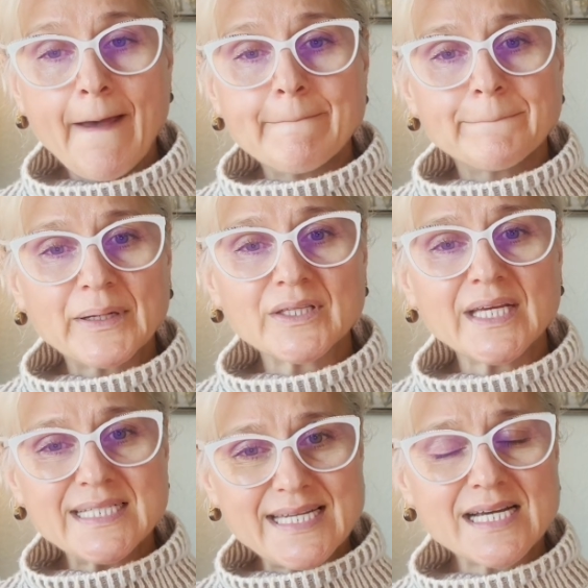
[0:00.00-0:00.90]
But
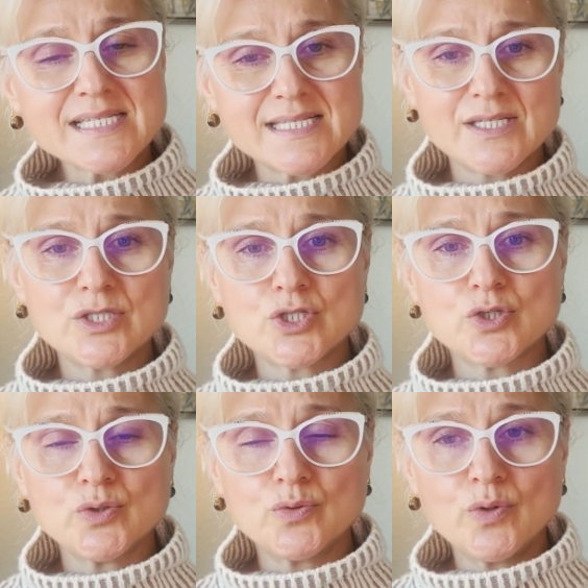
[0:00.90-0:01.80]
it does need
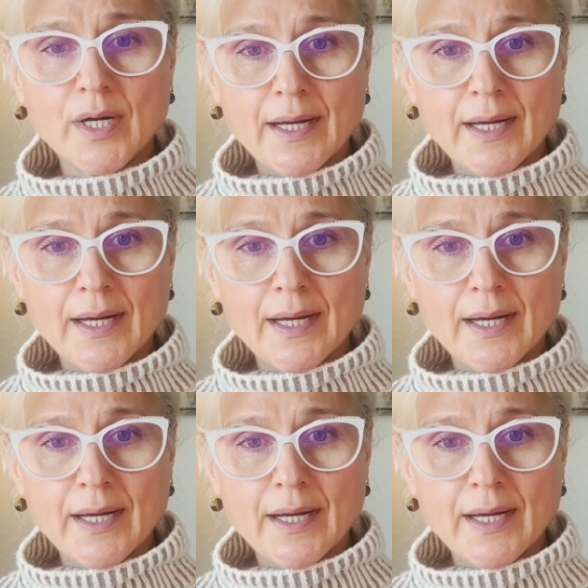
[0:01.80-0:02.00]
to